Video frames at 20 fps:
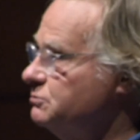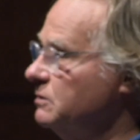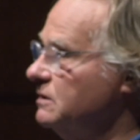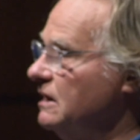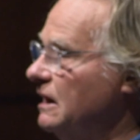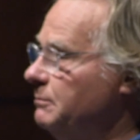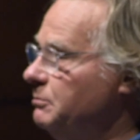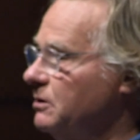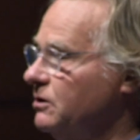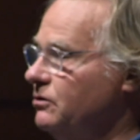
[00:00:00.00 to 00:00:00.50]
what
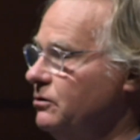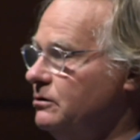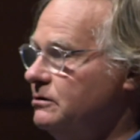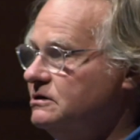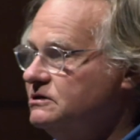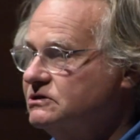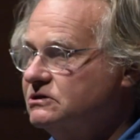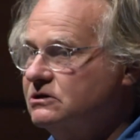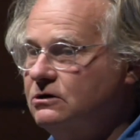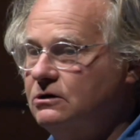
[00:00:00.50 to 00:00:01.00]

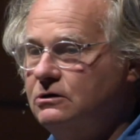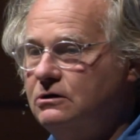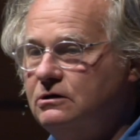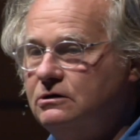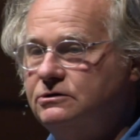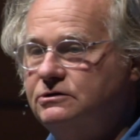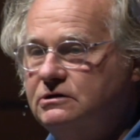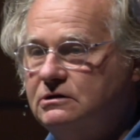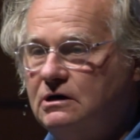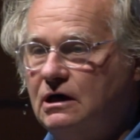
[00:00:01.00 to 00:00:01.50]
Epicurus
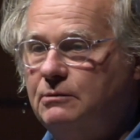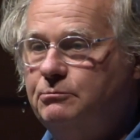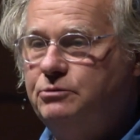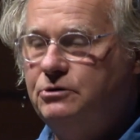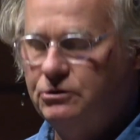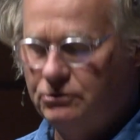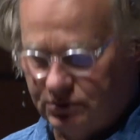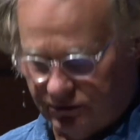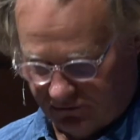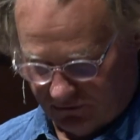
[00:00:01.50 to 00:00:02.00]
called a
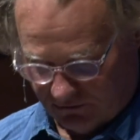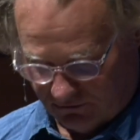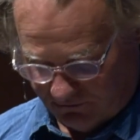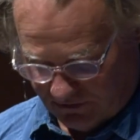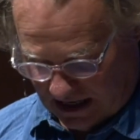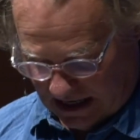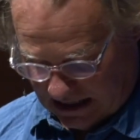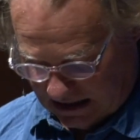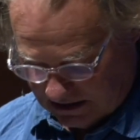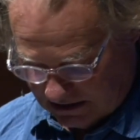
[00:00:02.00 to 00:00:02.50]
beautiful
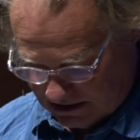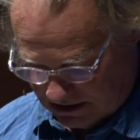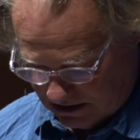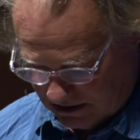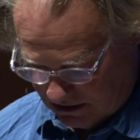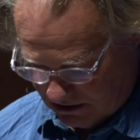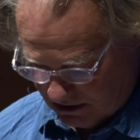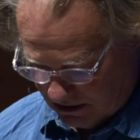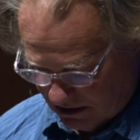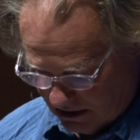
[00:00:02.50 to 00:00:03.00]

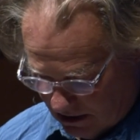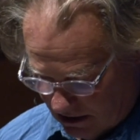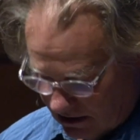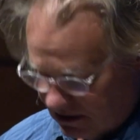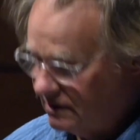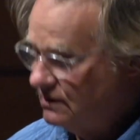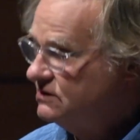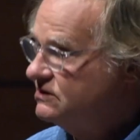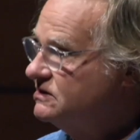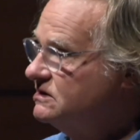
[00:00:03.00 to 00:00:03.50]
valley,
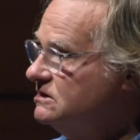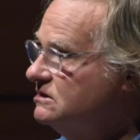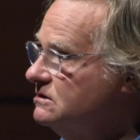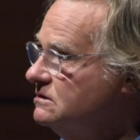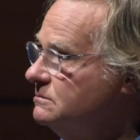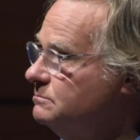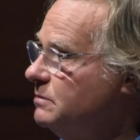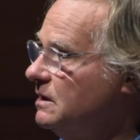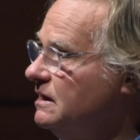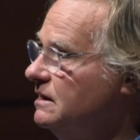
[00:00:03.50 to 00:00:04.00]

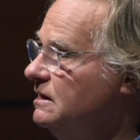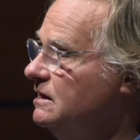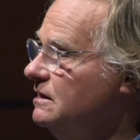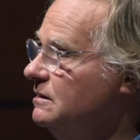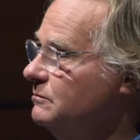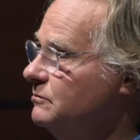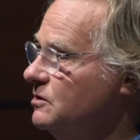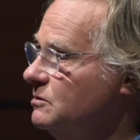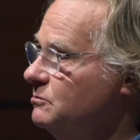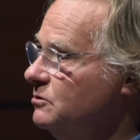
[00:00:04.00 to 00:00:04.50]
considered by
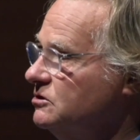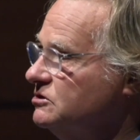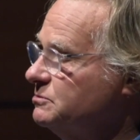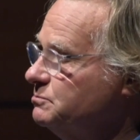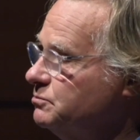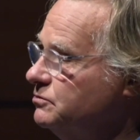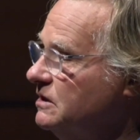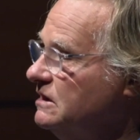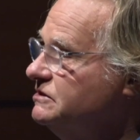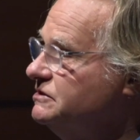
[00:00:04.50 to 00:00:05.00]
him the
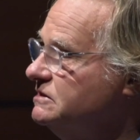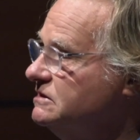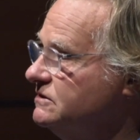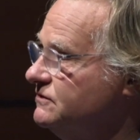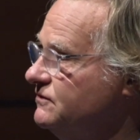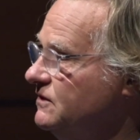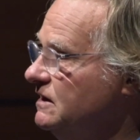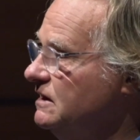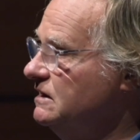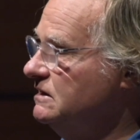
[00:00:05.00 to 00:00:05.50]
most precious
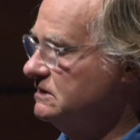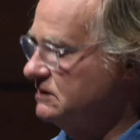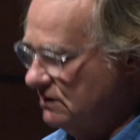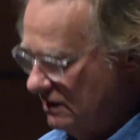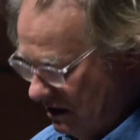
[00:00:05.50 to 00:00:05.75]
phase